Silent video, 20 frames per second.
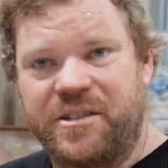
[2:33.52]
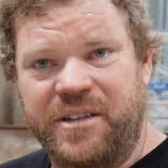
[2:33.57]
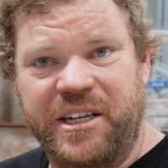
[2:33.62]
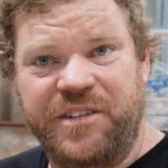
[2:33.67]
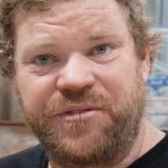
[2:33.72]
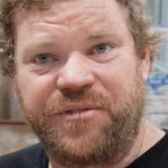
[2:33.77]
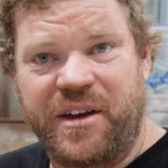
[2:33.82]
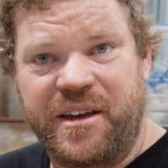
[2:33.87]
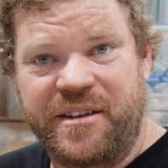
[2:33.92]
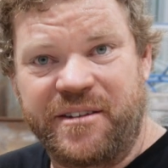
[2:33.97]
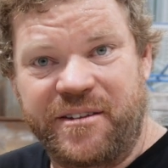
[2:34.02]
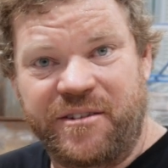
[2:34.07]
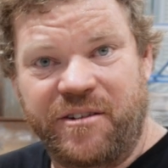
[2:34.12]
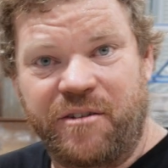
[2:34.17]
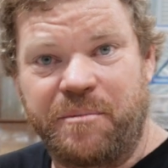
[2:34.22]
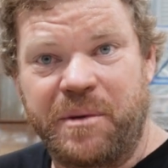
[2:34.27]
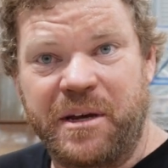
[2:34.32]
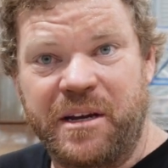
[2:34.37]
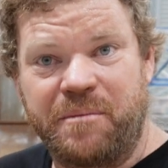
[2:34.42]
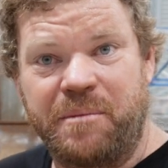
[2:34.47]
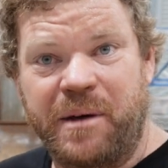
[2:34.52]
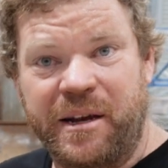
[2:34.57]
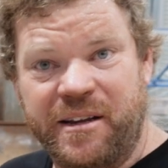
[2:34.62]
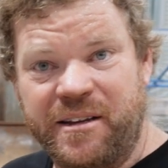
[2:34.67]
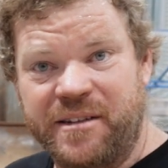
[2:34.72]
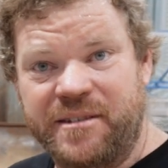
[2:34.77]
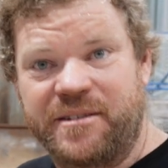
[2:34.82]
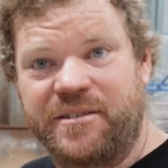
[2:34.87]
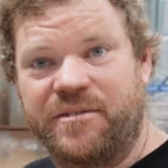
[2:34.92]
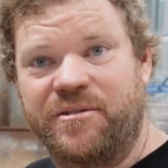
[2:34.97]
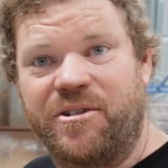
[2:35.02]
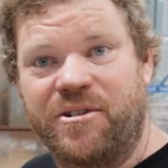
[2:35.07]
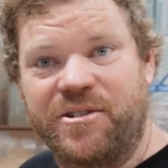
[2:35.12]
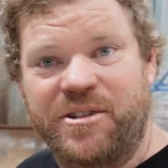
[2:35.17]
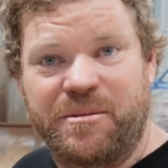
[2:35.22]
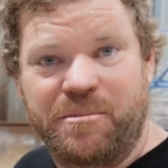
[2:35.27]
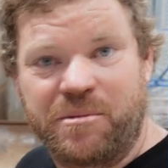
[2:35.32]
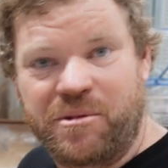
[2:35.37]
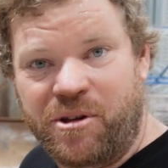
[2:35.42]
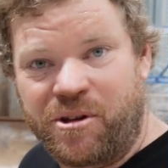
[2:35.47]
next phase is I've been to Bunnings, I've got
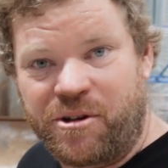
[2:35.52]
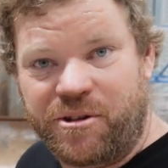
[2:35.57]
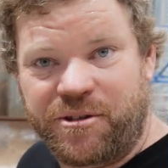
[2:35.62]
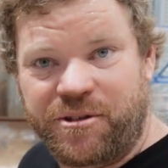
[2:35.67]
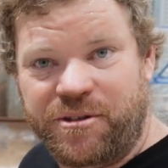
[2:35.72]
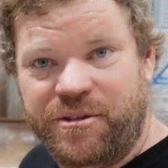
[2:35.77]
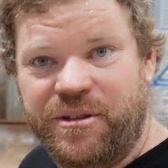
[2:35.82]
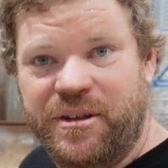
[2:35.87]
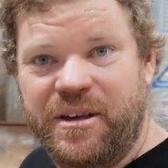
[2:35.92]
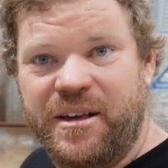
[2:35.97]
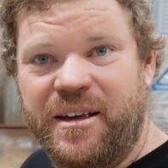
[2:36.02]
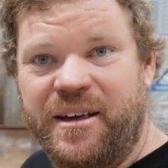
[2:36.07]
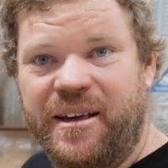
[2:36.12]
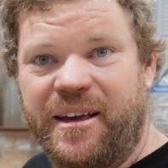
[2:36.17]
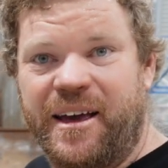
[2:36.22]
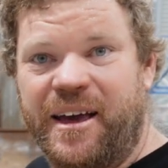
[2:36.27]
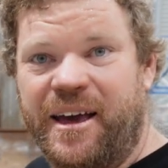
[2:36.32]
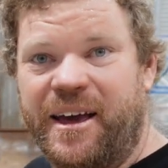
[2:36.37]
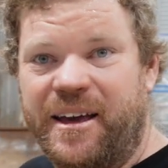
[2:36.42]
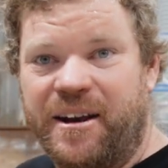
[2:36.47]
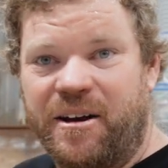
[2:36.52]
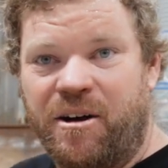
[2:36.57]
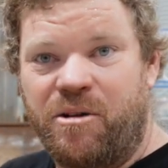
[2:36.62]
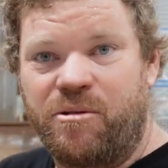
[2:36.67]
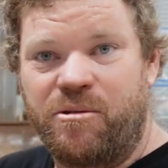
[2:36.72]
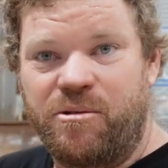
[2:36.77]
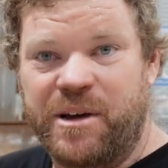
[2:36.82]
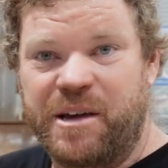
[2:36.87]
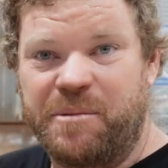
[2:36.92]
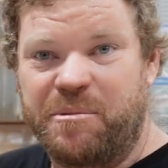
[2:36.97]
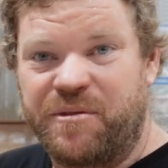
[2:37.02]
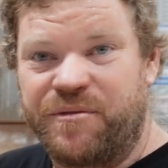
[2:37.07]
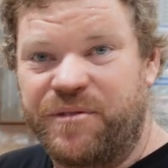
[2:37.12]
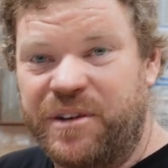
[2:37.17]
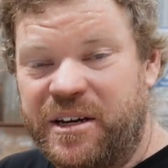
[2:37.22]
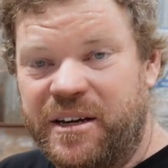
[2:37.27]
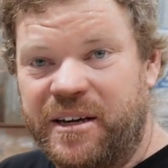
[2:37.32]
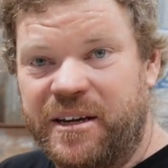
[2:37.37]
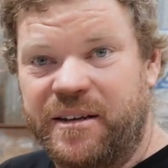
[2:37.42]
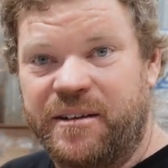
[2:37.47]
some cloth and a whole heap of
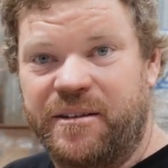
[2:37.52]
vinegar.